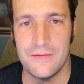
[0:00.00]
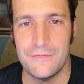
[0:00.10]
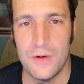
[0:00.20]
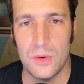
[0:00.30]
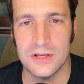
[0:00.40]

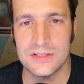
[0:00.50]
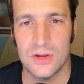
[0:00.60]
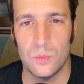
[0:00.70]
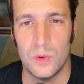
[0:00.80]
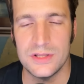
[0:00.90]
focus
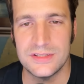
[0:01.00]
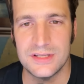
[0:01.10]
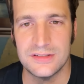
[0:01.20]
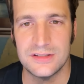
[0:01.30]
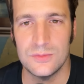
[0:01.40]
on one
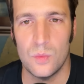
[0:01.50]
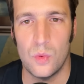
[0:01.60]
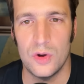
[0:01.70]
system, one